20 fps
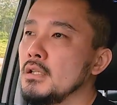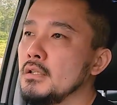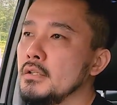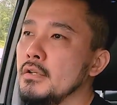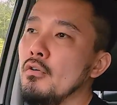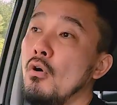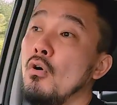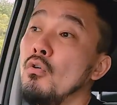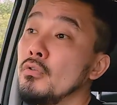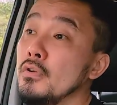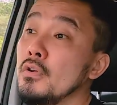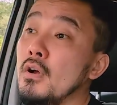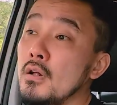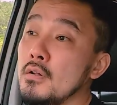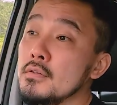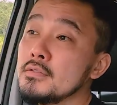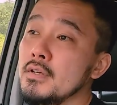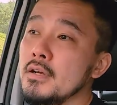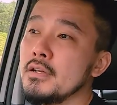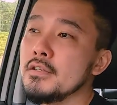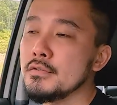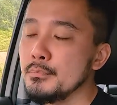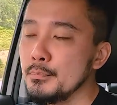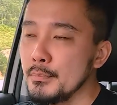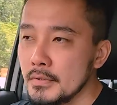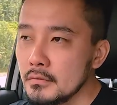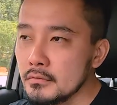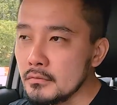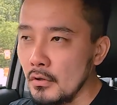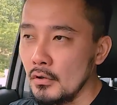The all-new Alza is
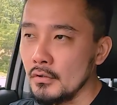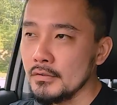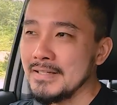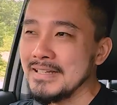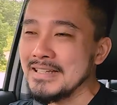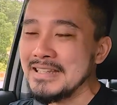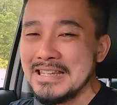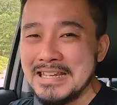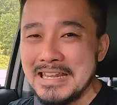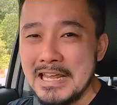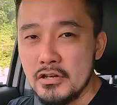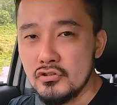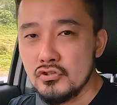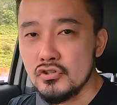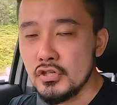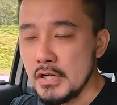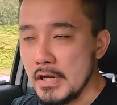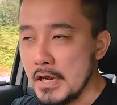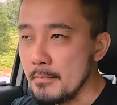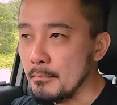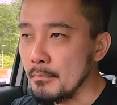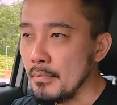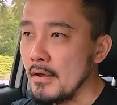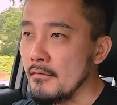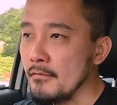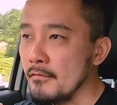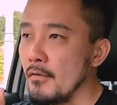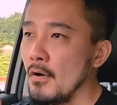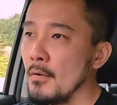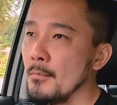built on the DNGA
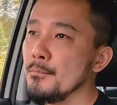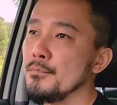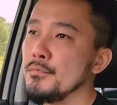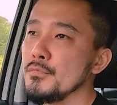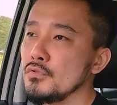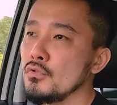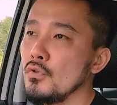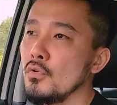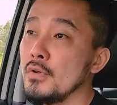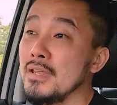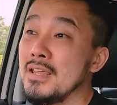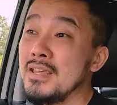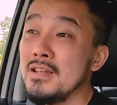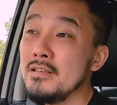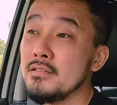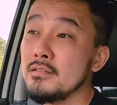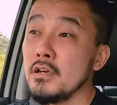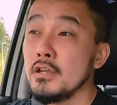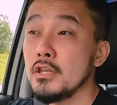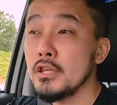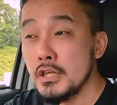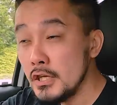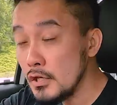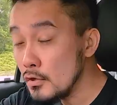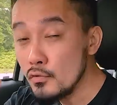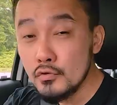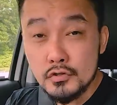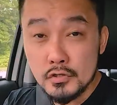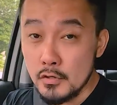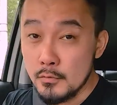platform, so it is a
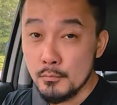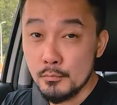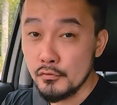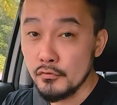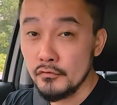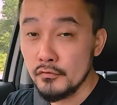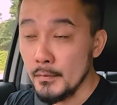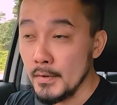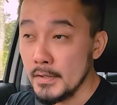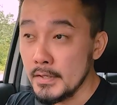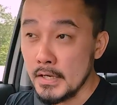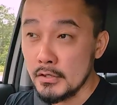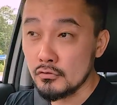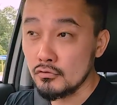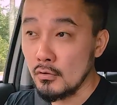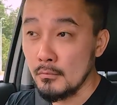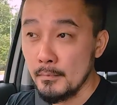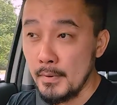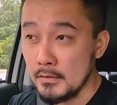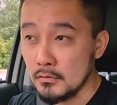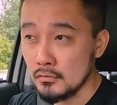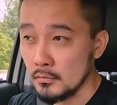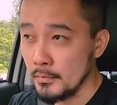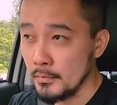huge improvement as compared to